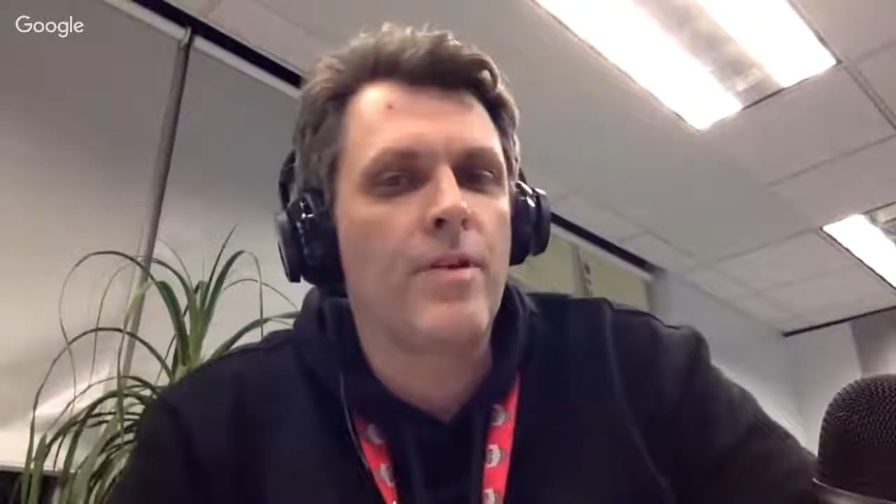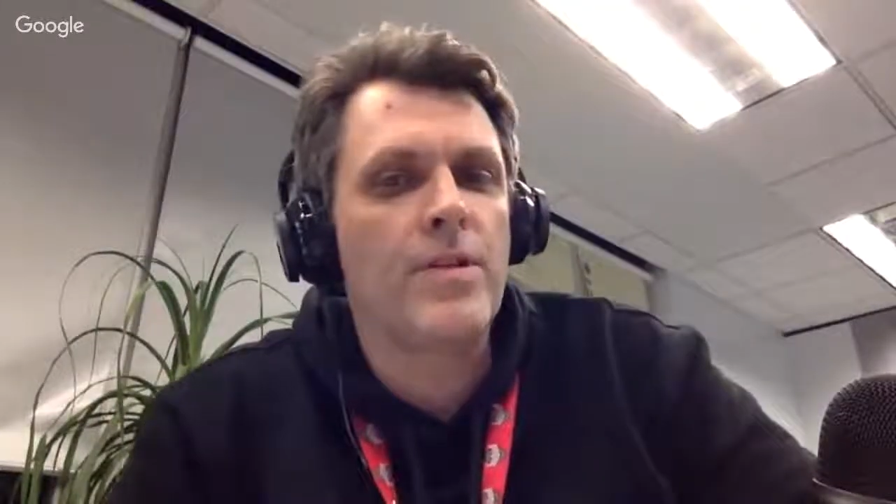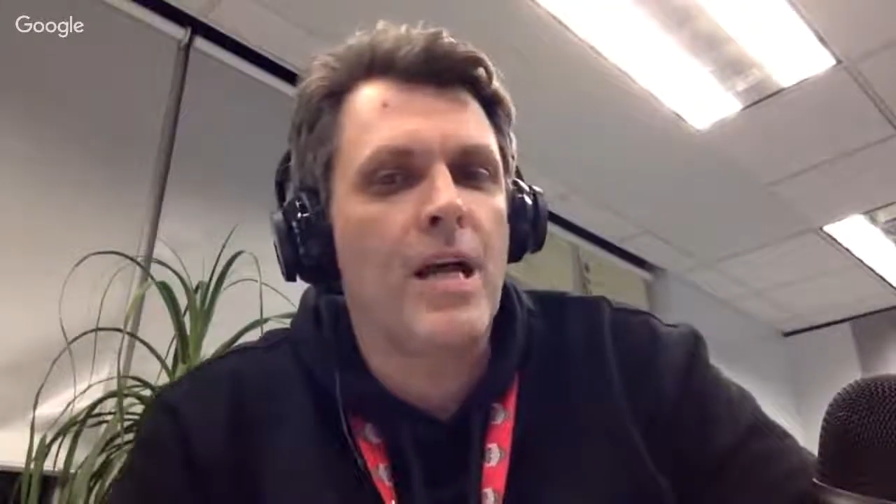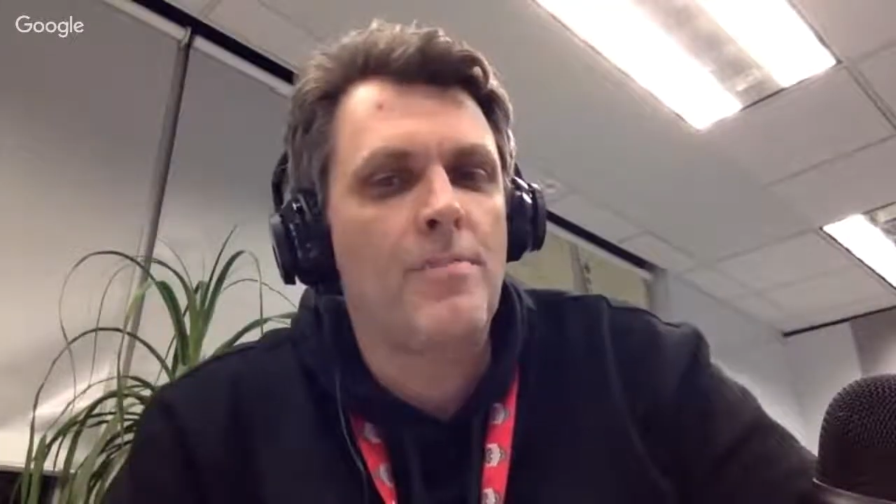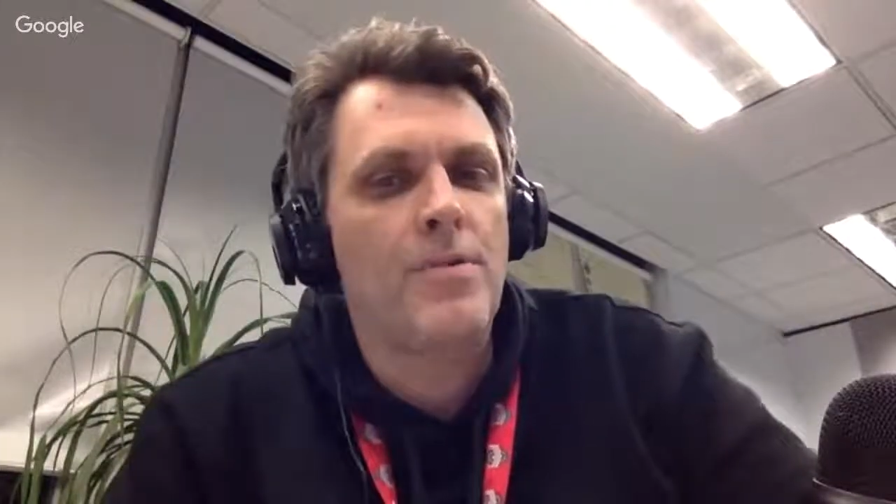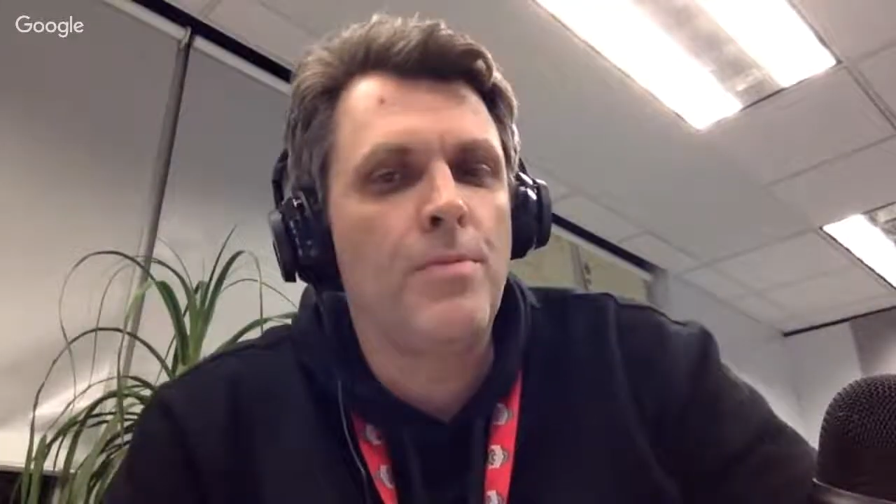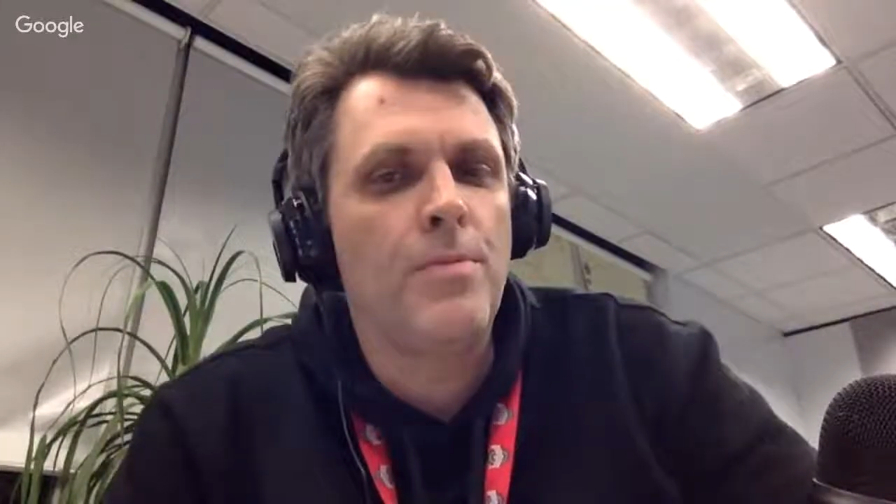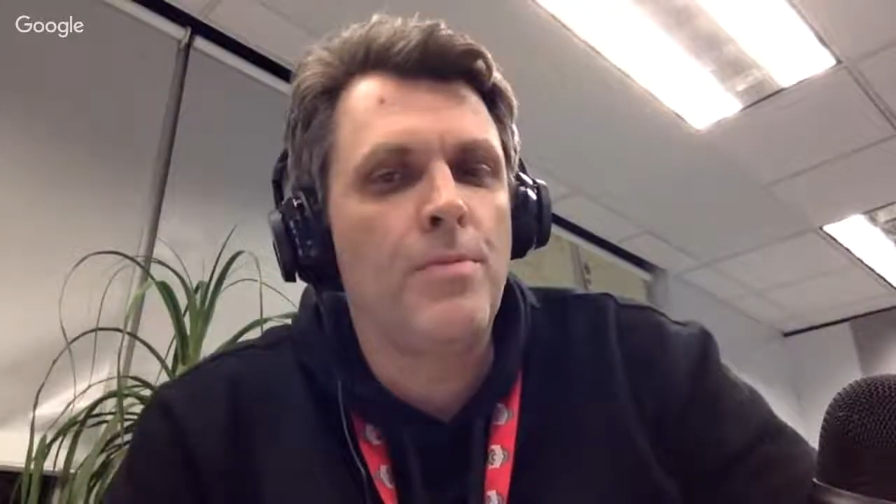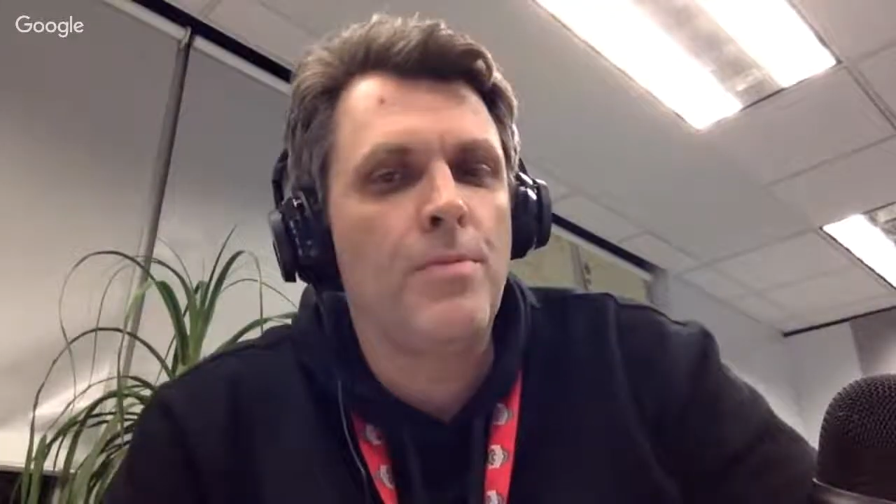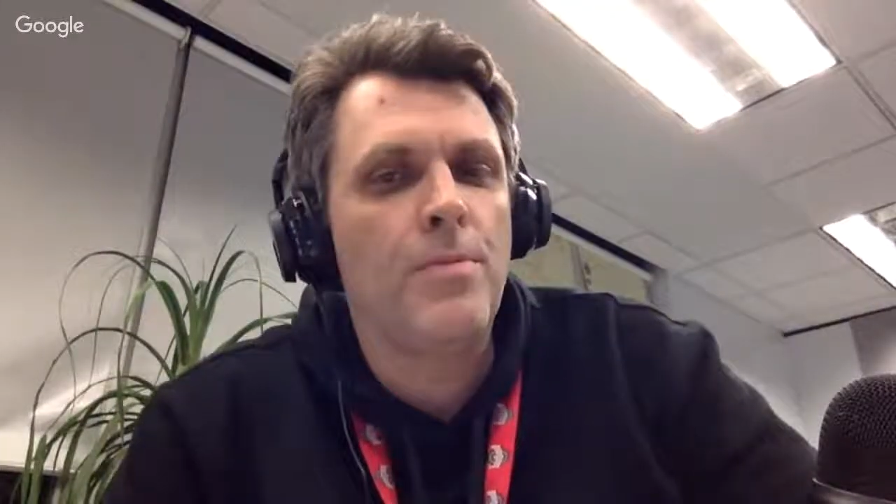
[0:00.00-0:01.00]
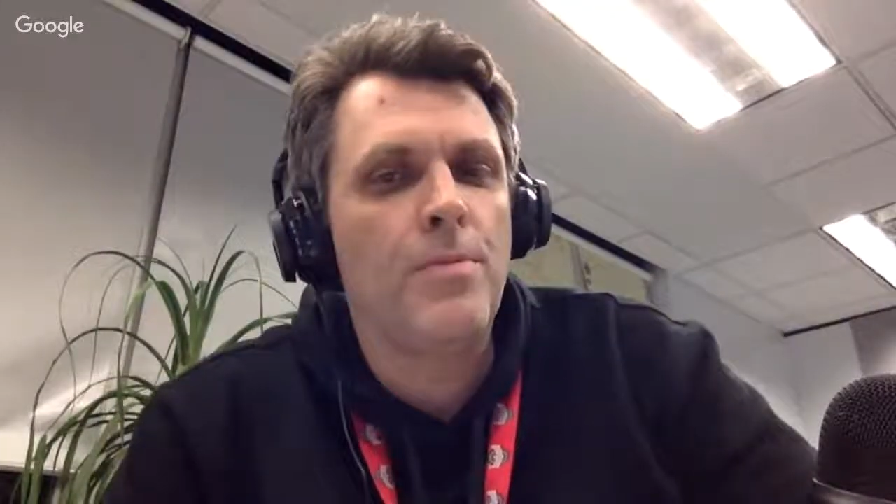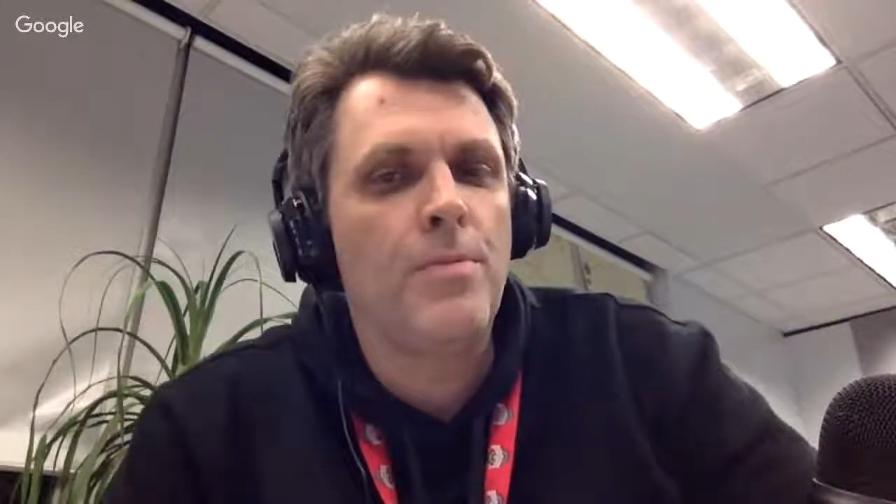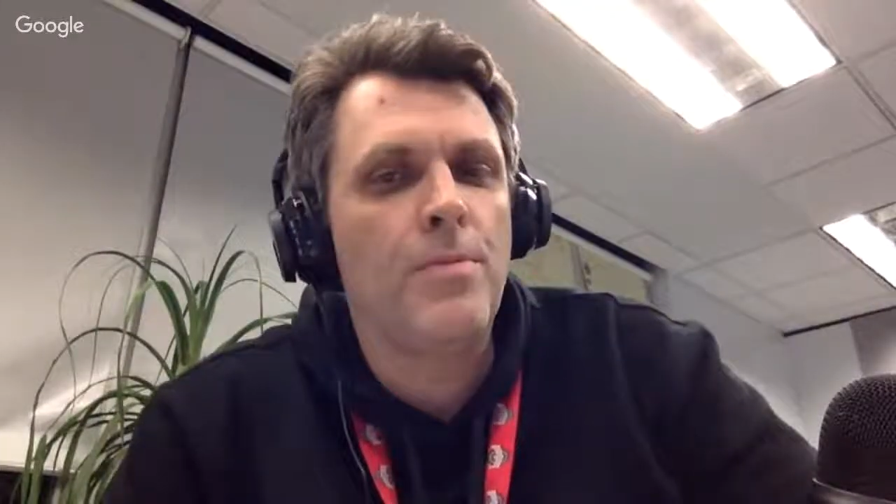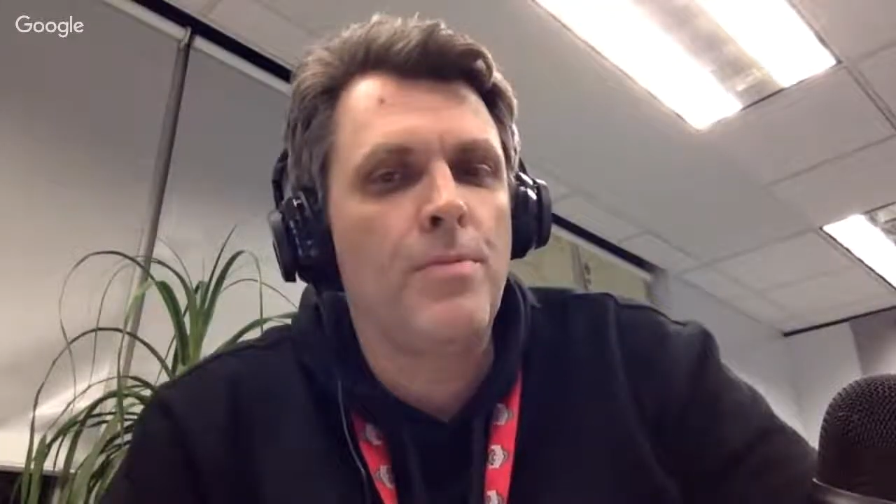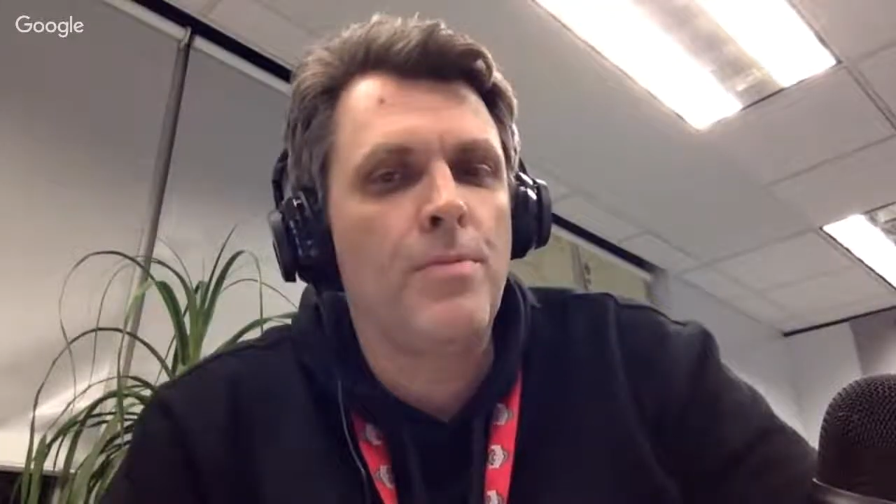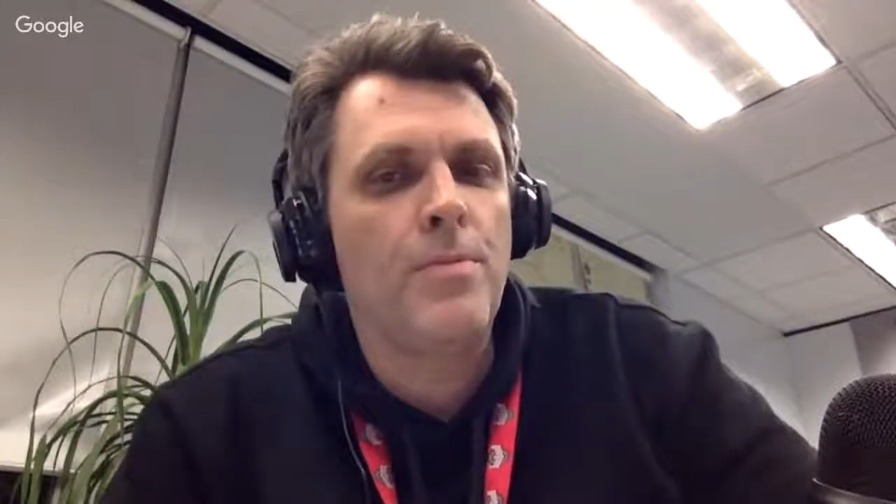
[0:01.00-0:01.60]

top 2 prospects,